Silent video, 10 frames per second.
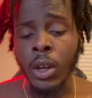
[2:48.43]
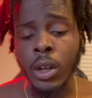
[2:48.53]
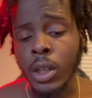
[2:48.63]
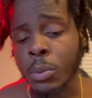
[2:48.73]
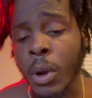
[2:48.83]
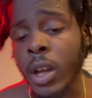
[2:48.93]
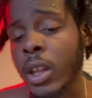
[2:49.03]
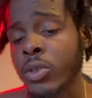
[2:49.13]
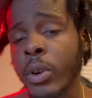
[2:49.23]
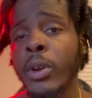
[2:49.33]
That's my
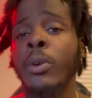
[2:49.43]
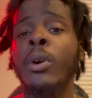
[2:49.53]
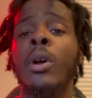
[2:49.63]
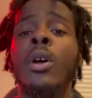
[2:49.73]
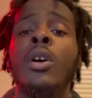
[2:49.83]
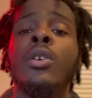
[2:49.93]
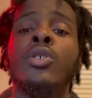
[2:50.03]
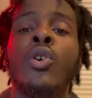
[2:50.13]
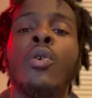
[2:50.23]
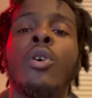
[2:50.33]
eyelash right here.
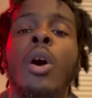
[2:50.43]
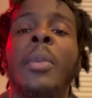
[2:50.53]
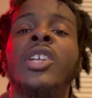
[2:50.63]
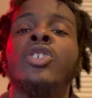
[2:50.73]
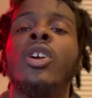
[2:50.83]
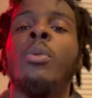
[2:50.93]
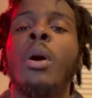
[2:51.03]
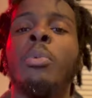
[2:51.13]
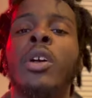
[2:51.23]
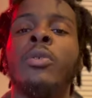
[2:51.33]
So, I'm about to show y'all my
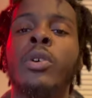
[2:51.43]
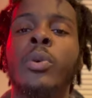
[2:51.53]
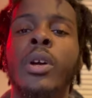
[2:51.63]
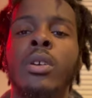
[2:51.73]
plate real quick.